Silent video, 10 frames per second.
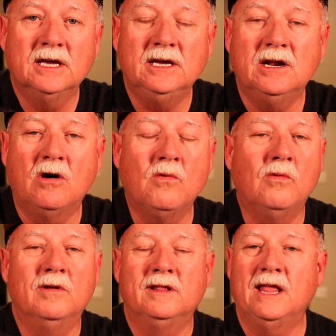You
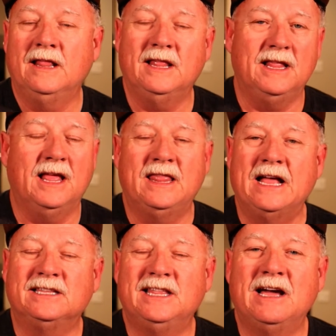know that
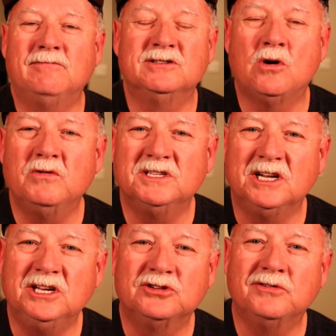that, that was always
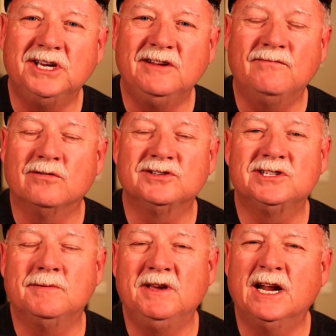an intriguing verse
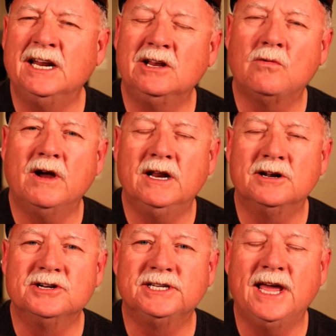to me, and I didn't quite
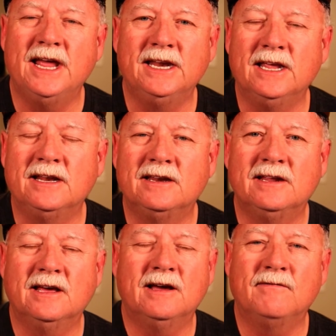understand it
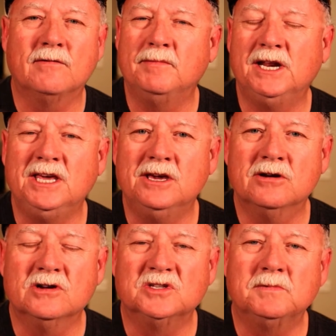uh, for many
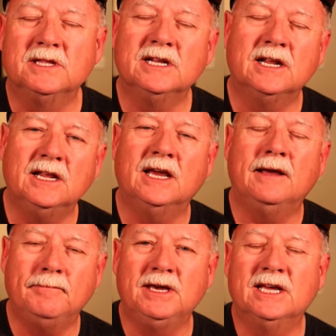years. But then I uh,
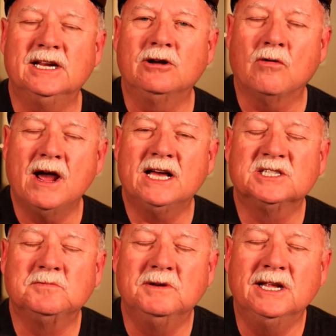began to
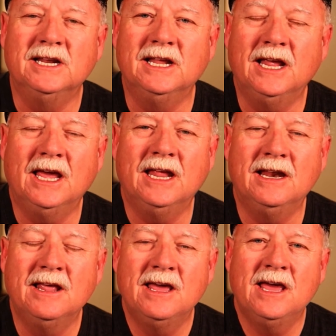grasp it,
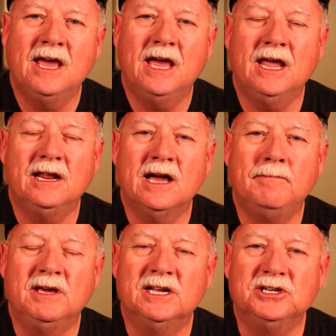and and
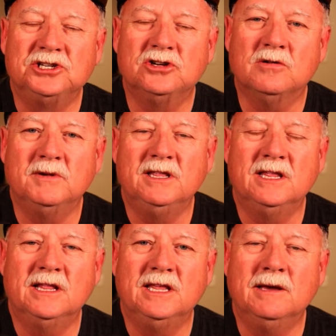God began to show me
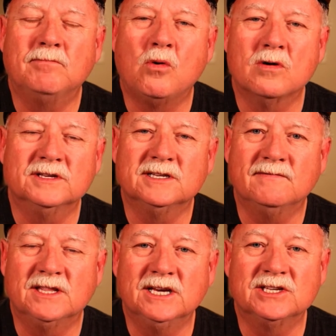the importance
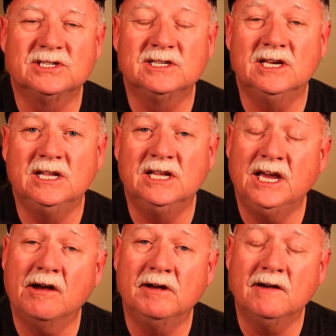of this in
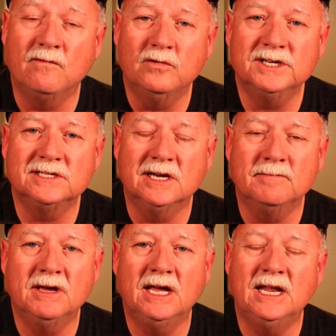the area of
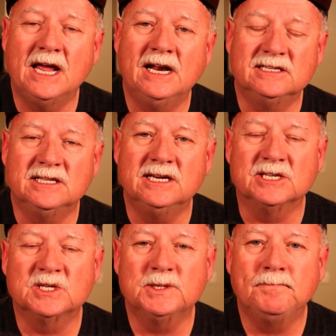wisdom, and that is
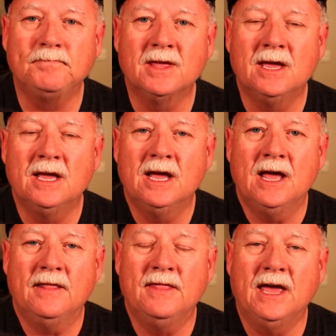this:
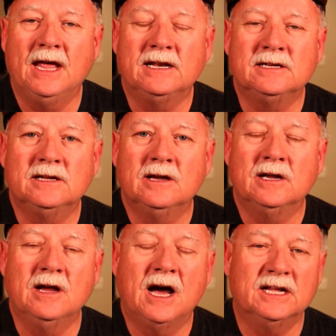that
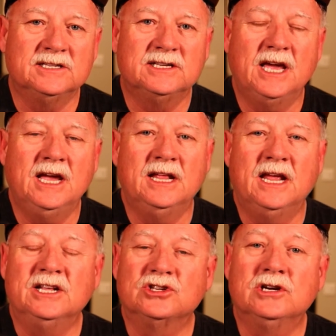God is saying
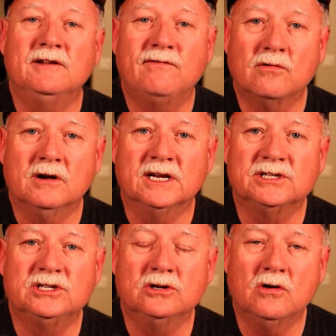that it's good for
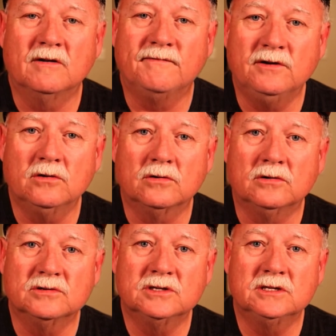us to go to
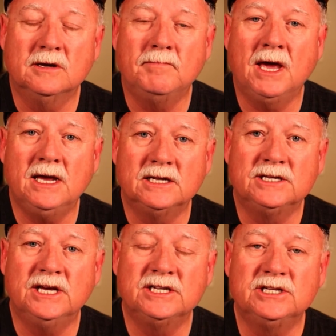funerals to pay
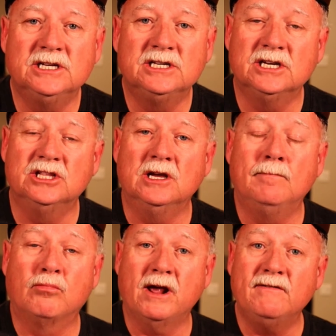attention to the
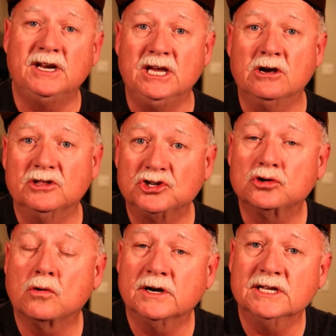brevity or the
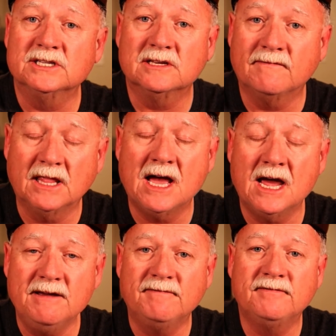shortness of
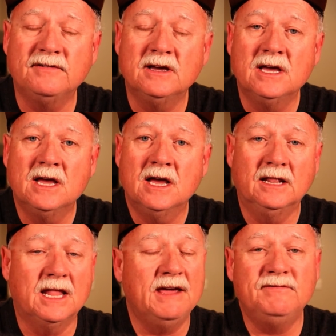life.
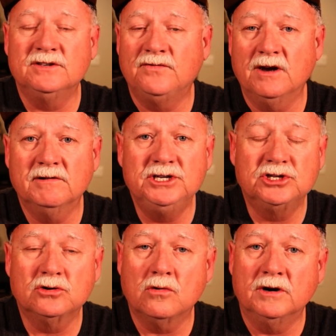Life is very
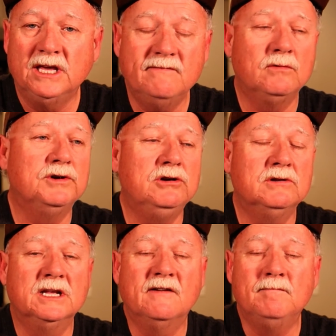short. Even when you
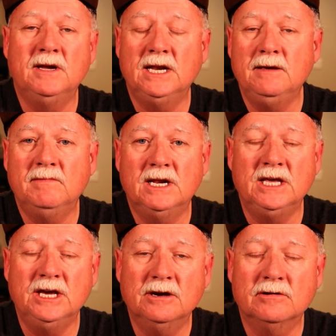live many, many
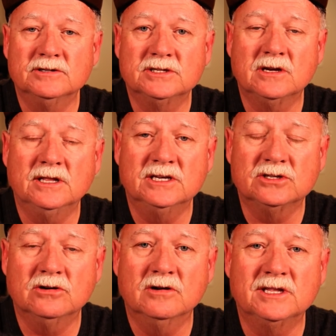years on
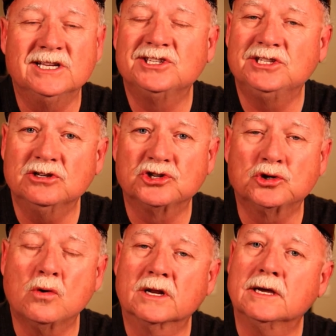this earth, it's still
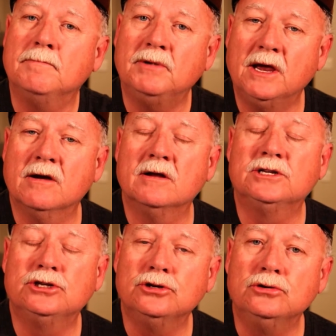short
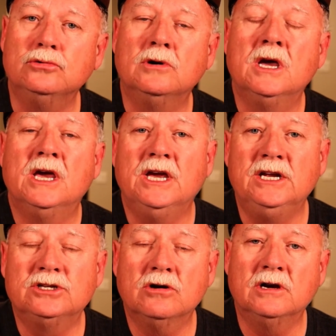compared to
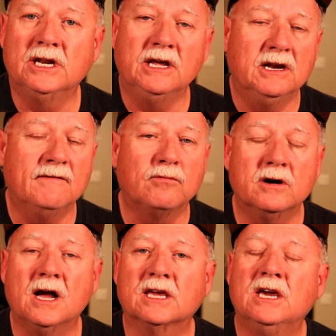eternity. And if we're
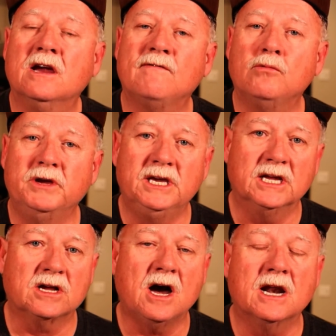not careful, we can
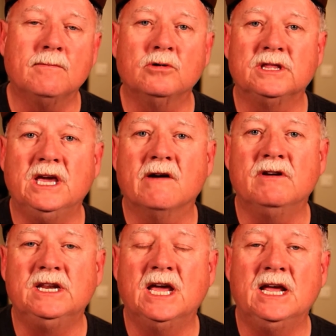get caught up with the
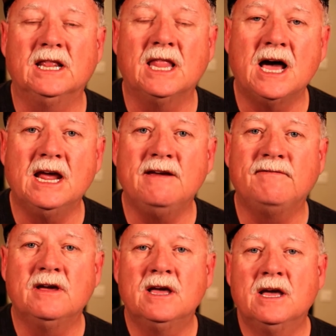everyday life.